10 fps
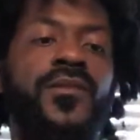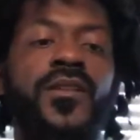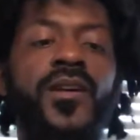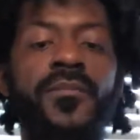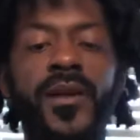
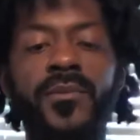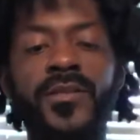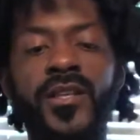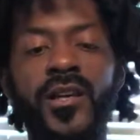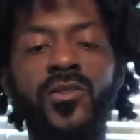yeah, man, I'm
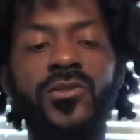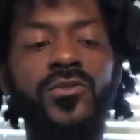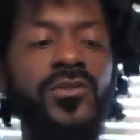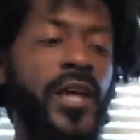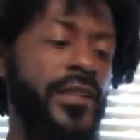gonna just go
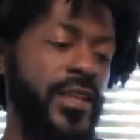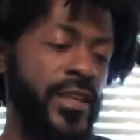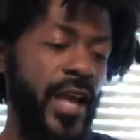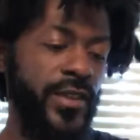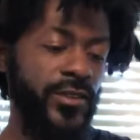through. I think he
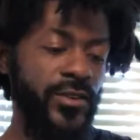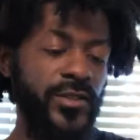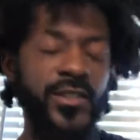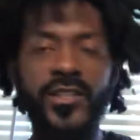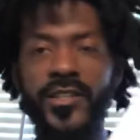got
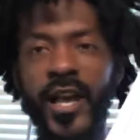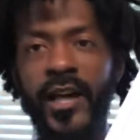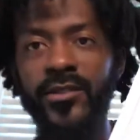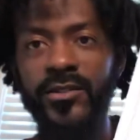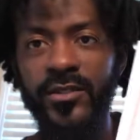13
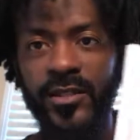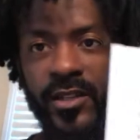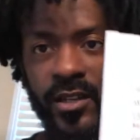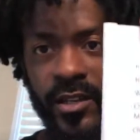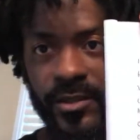chapters
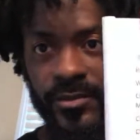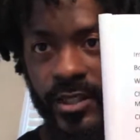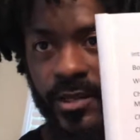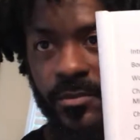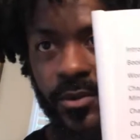
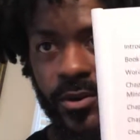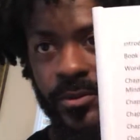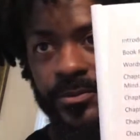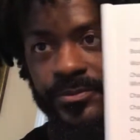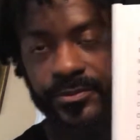in the
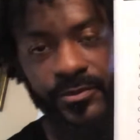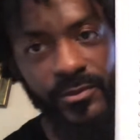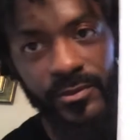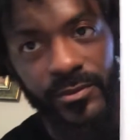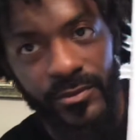book.
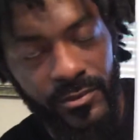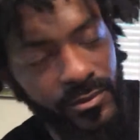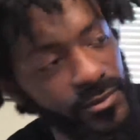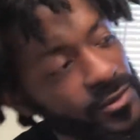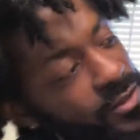
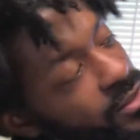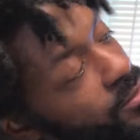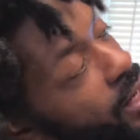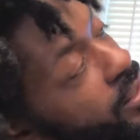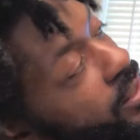See
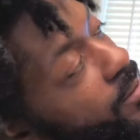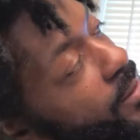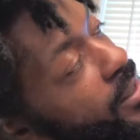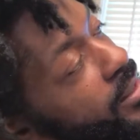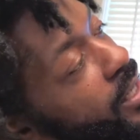right there,
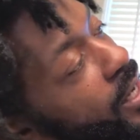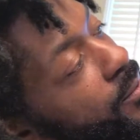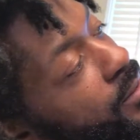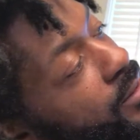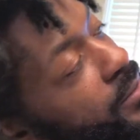man, he
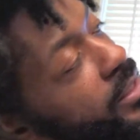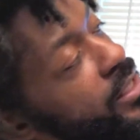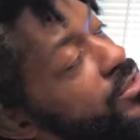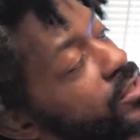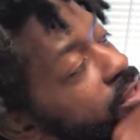came with the
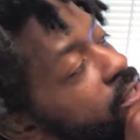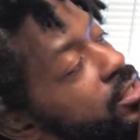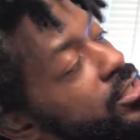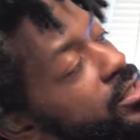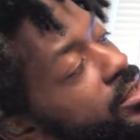
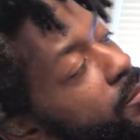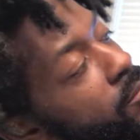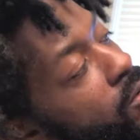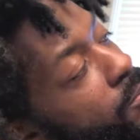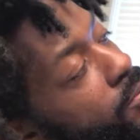introduction,
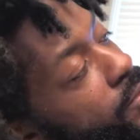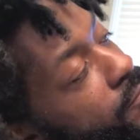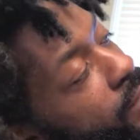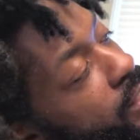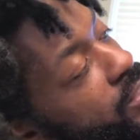book
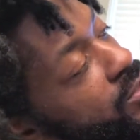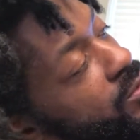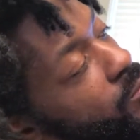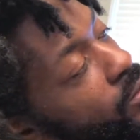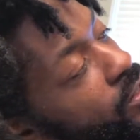prefix,
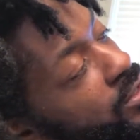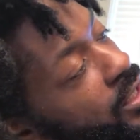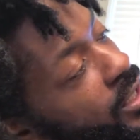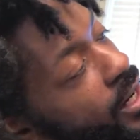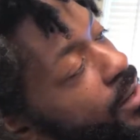words
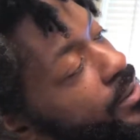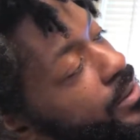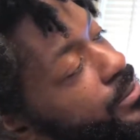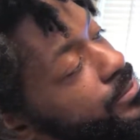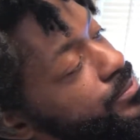
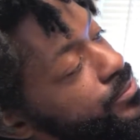clarity,